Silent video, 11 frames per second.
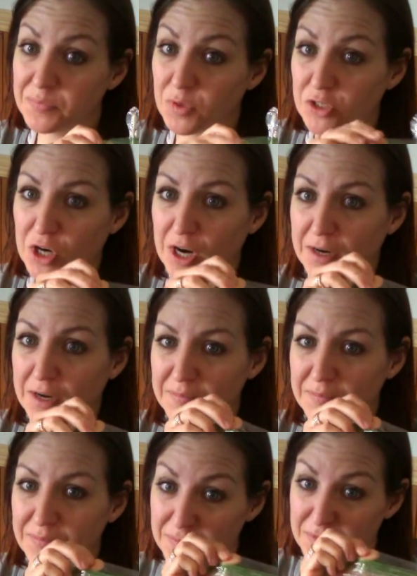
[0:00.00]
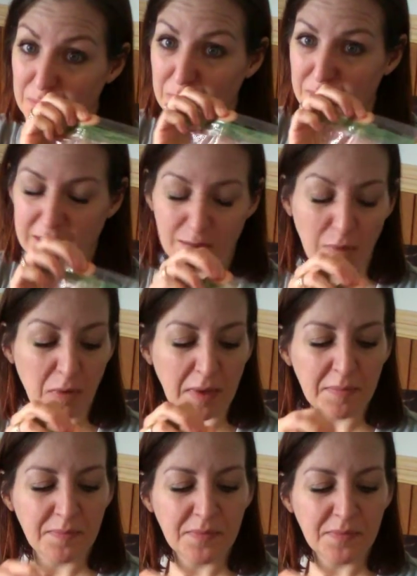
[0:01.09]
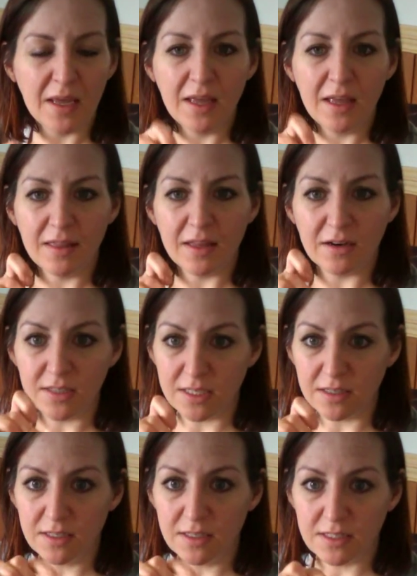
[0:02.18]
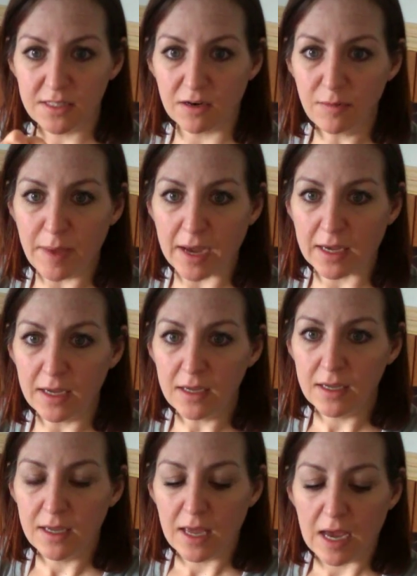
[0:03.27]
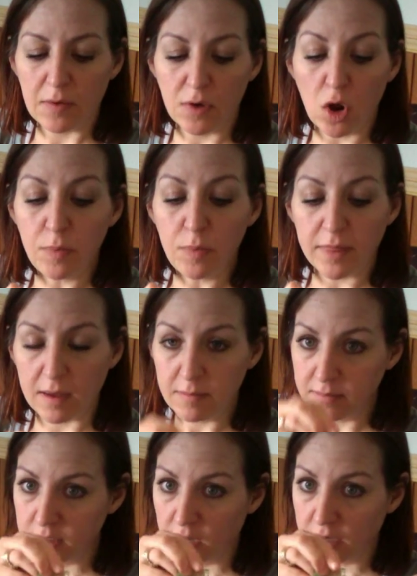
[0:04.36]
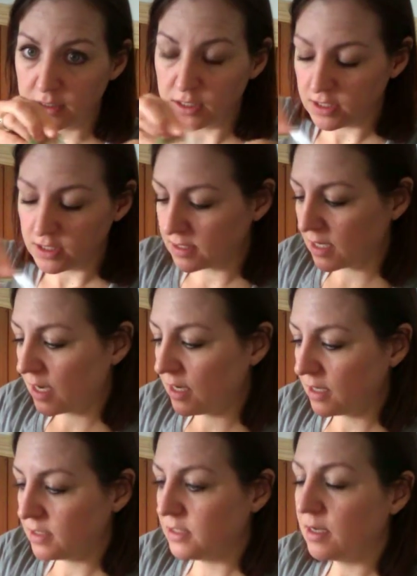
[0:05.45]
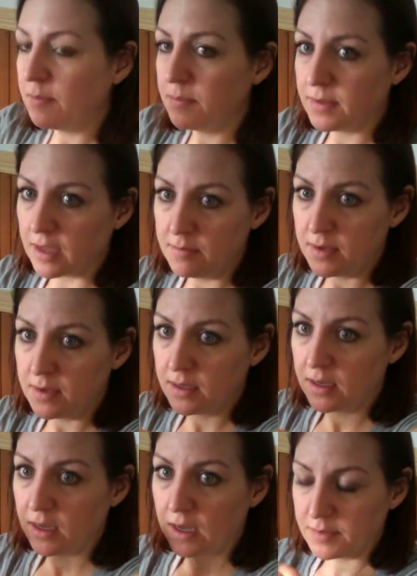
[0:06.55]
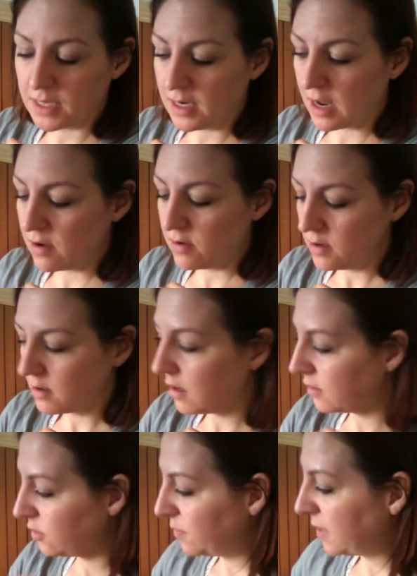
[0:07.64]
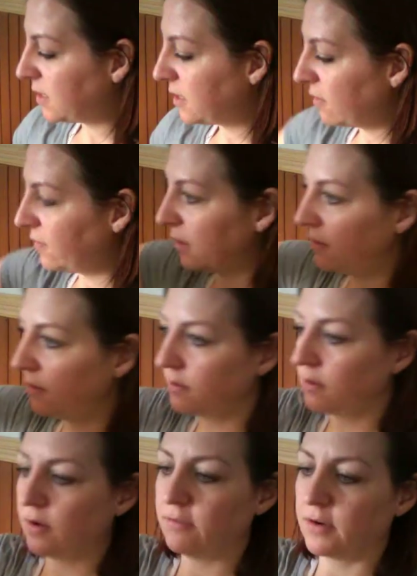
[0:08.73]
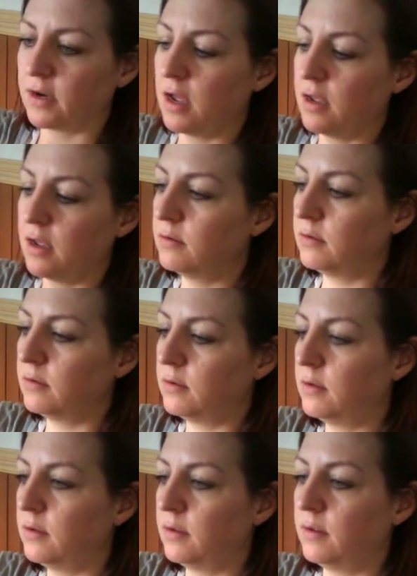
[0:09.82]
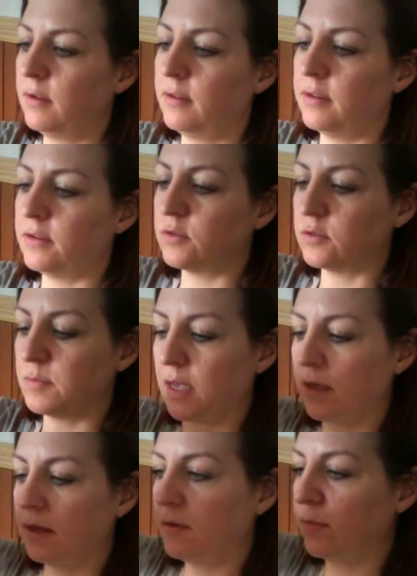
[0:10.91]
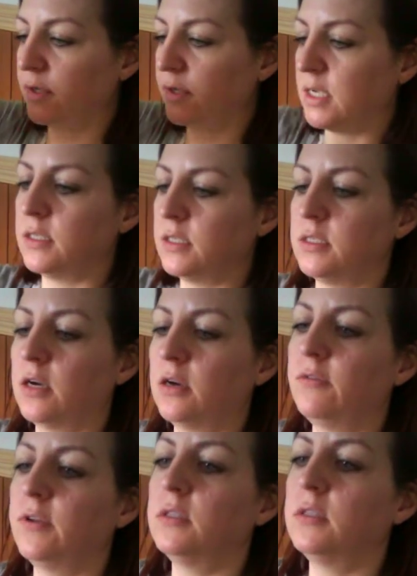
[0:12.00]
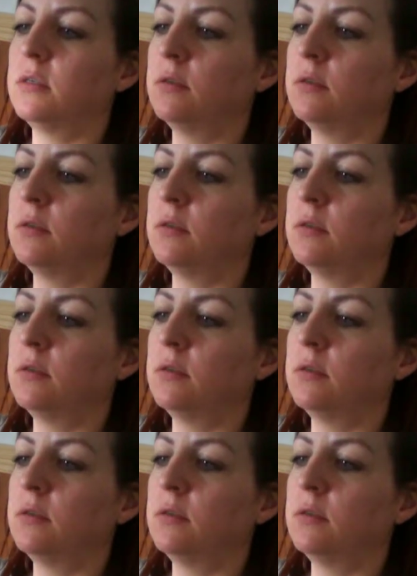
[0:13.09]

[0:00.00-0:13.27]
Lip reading: which are spoons at the moment, that are sealed in a sterile packet. I would open them, not touch the inside, dump them upside down onto my sterile field. Oh, I forgot. This was my pretend sterile field.